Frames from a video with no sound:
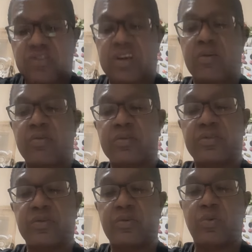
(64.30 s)
check
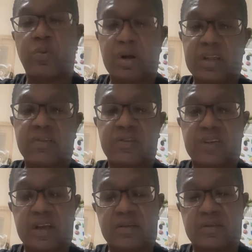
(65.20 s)
out what it
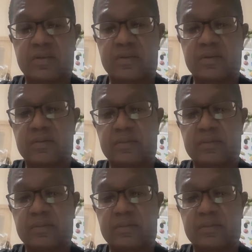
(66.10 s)
says.